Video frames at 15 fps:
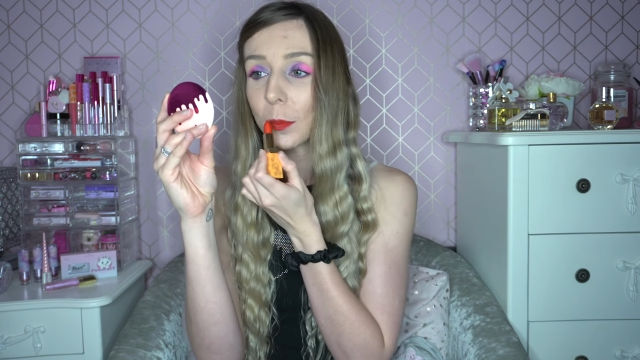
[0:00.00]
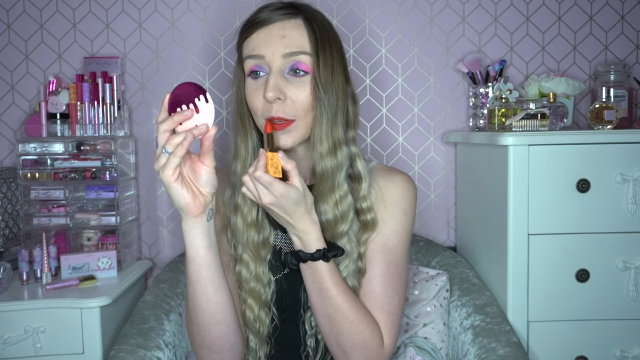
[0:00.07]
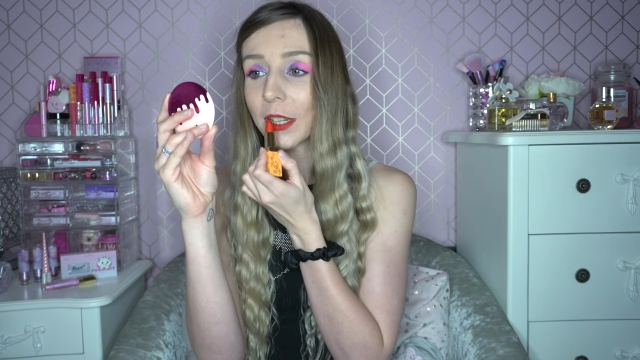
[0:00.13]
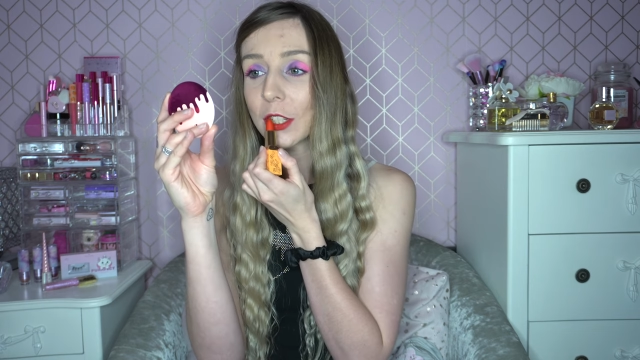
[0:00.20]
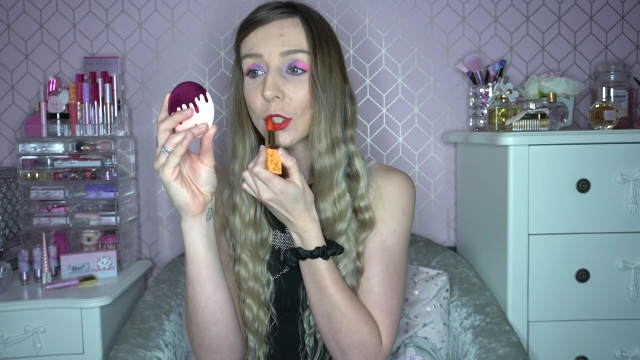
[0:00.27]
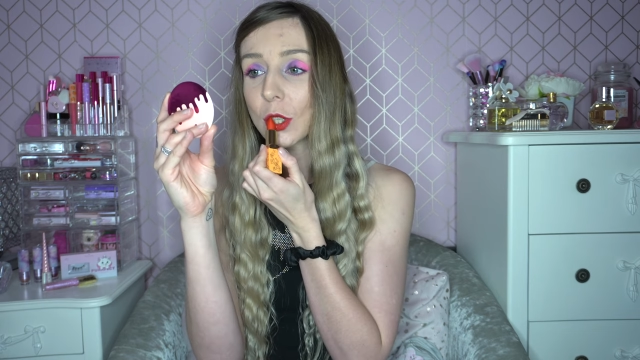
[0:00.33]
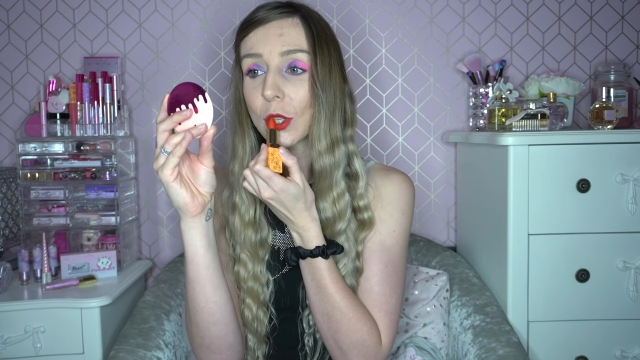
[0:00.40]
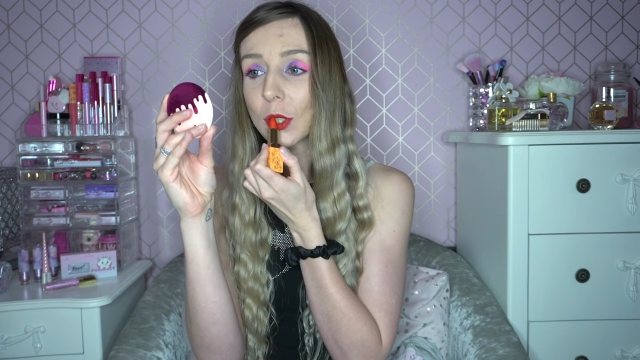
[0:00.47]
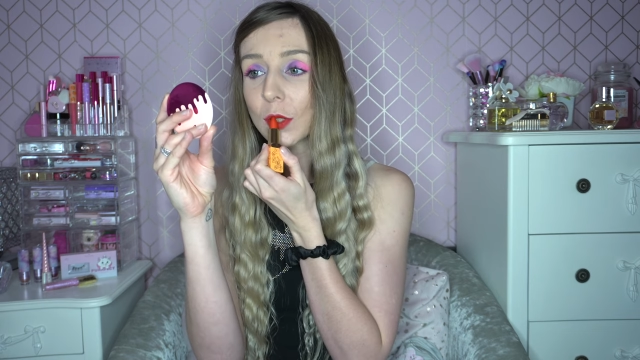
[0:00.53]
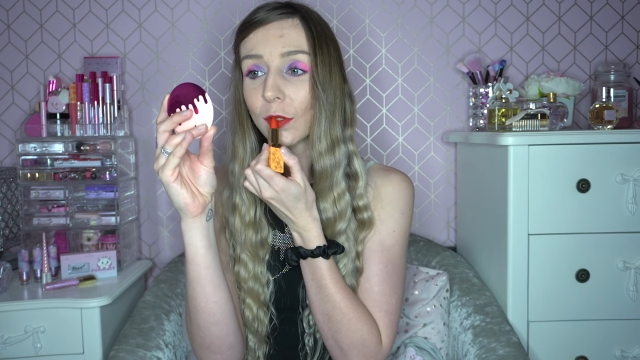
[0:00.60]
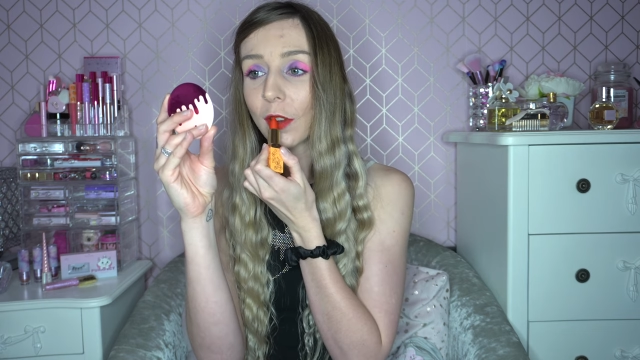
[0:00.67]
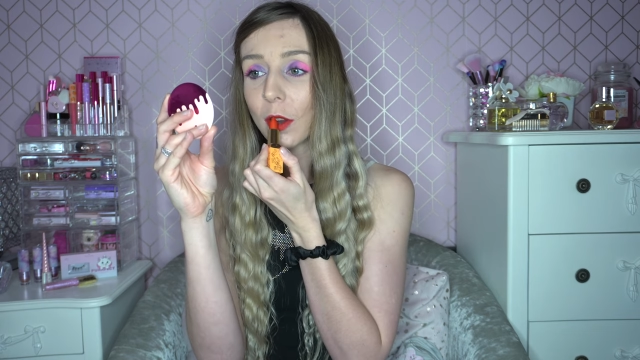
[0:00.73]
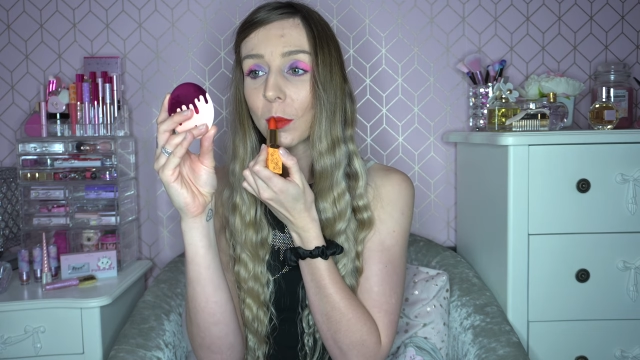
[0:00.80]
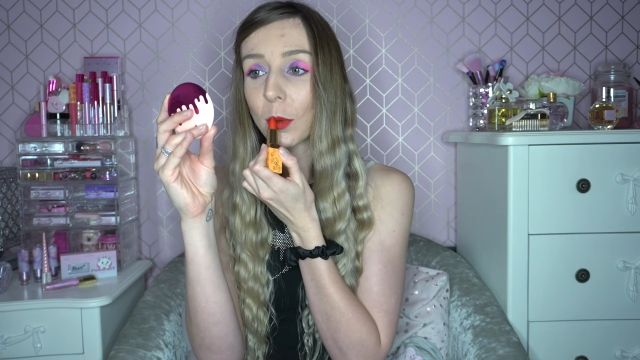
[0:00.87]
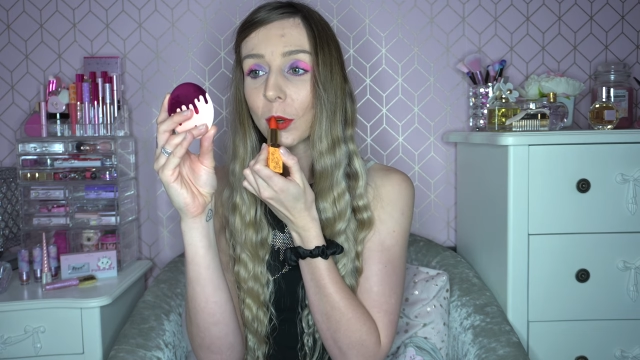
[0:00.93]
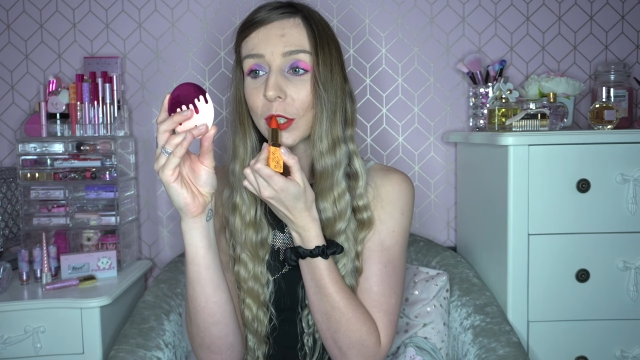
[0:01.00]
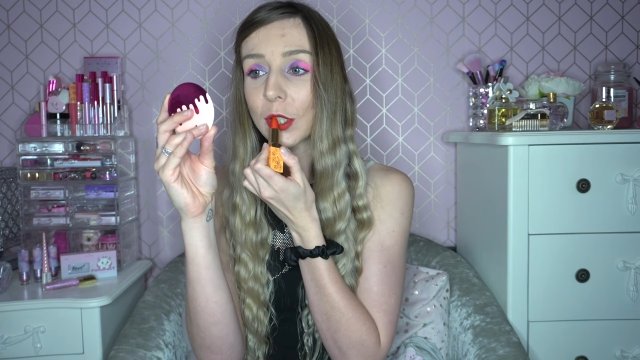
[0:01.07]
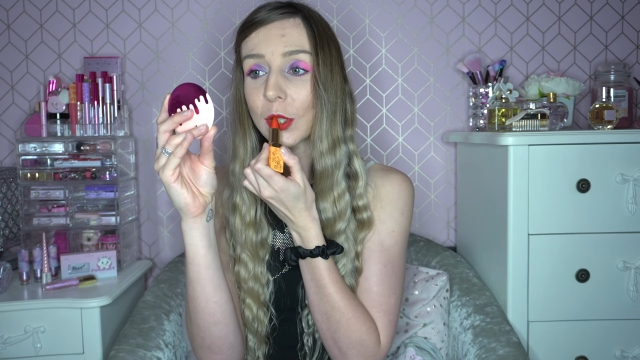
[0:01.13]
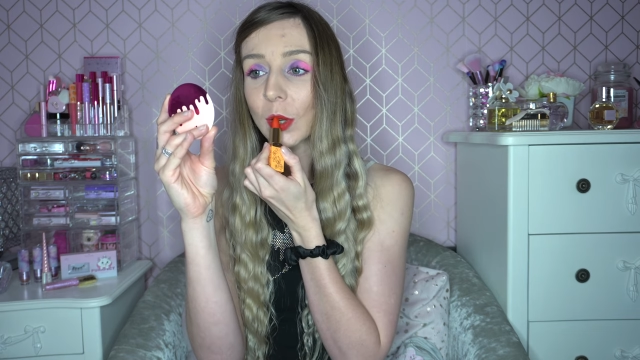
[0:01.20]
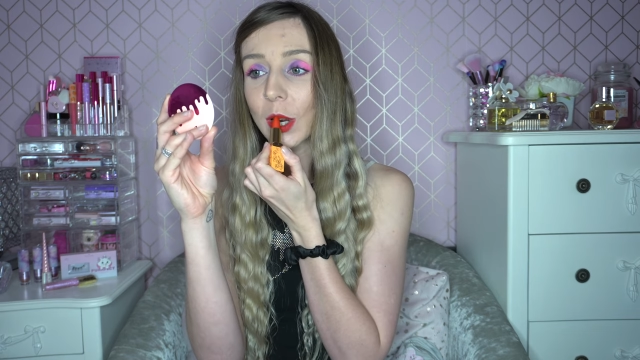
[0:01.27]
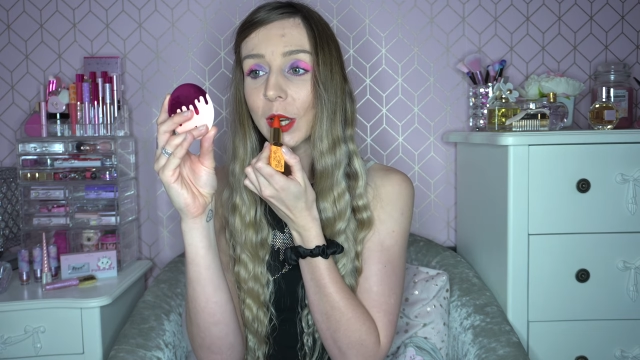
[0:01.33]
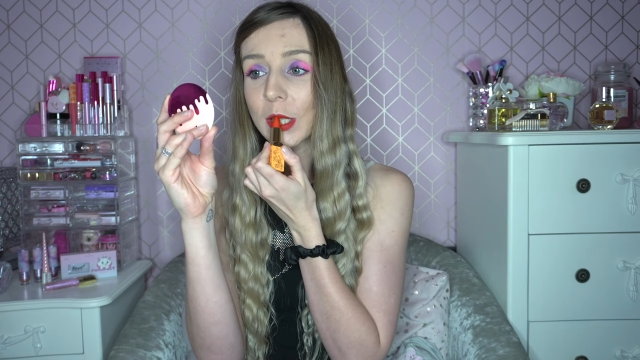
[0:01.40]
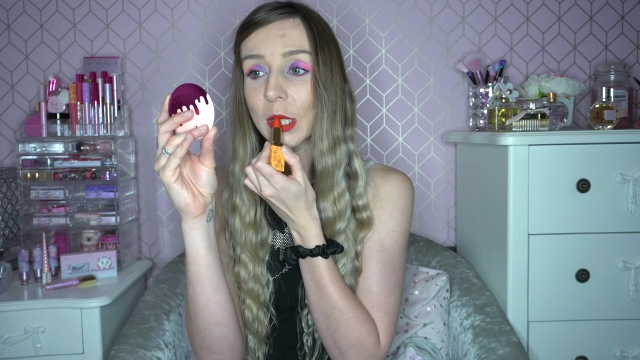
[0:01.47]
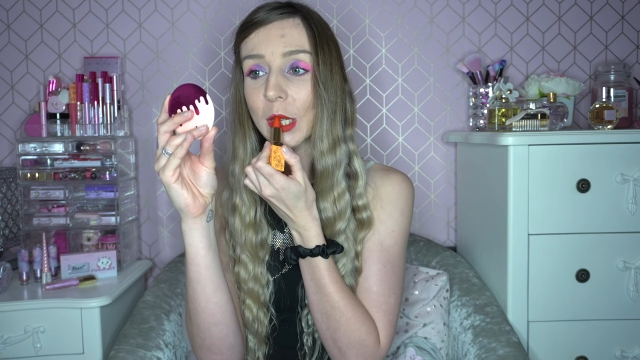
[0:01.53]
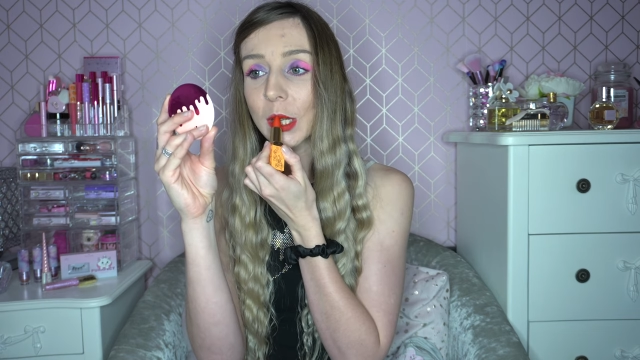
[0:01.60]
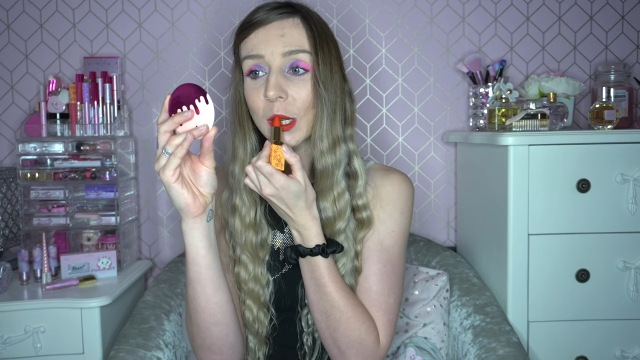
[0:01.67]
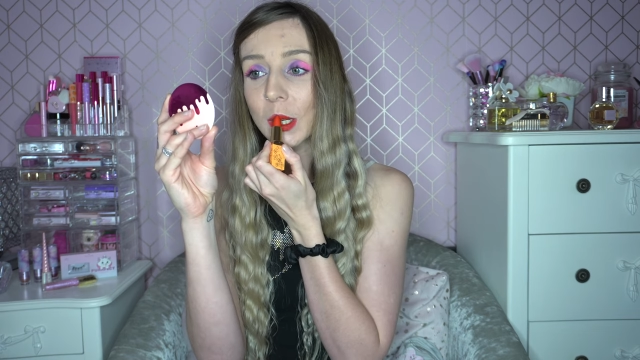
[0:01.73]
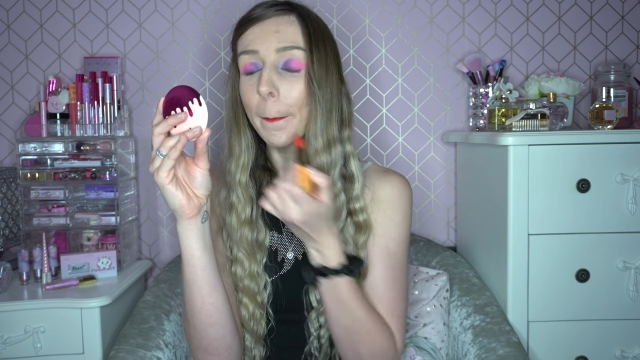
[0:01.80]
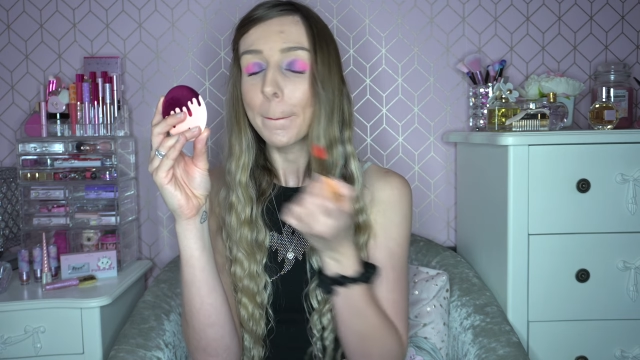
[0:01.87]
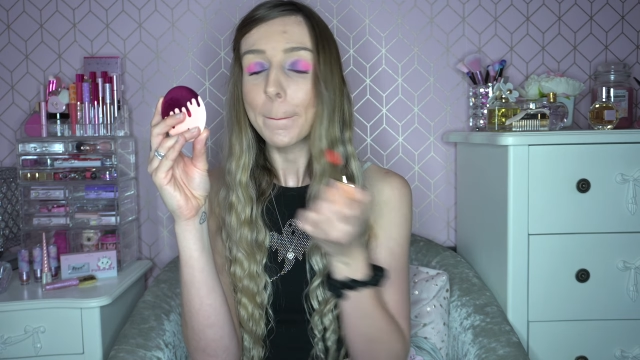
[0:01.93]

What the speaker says: but it does feel moisturising.